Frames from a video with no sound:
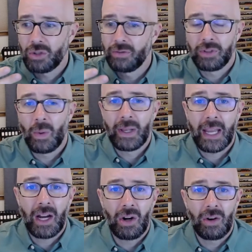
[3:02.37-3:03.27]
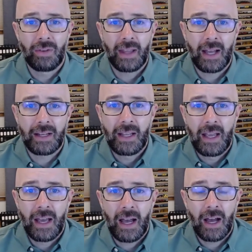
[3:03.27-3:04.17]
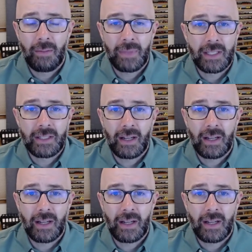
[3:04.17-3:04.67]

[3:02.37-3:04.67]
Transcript: flowing air over that is